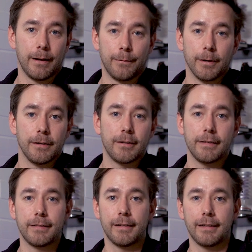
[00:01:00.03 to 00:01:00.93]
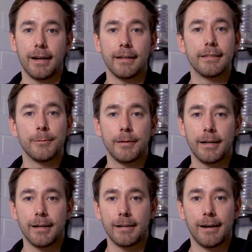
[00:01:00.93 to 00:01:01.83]
if you're interested in getting someone
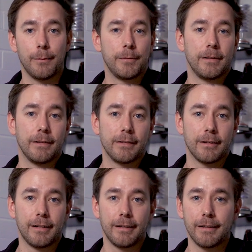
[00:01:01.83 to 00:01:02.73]
there helping you install it,